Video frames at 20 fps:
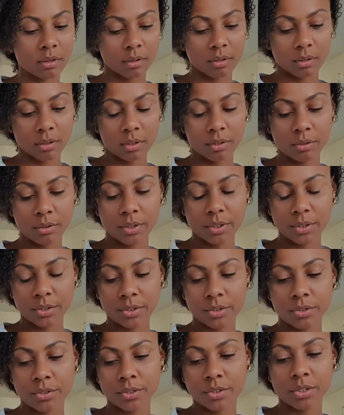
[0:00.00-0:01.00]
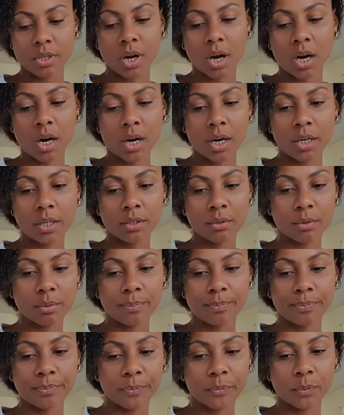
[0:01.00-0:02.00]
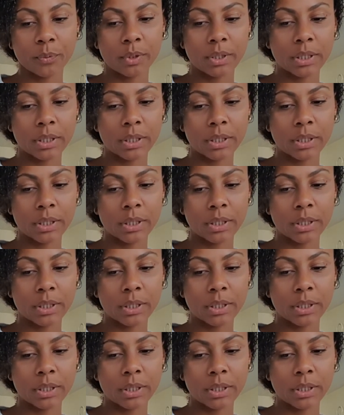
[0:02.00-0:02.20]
in order to start with a